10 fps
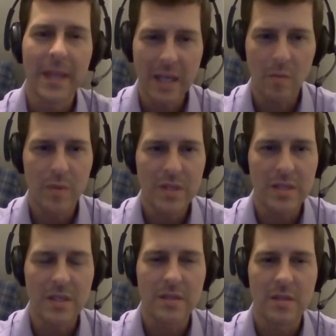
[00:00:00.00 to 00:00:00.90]
in a
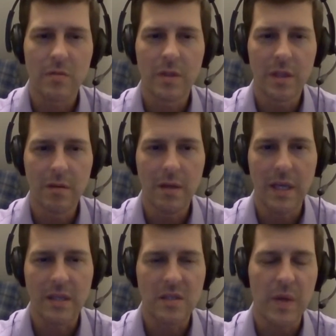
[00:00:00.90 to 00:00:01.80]
business is really
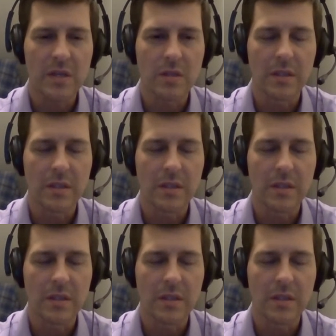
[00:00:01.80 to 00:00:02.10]
unique and special.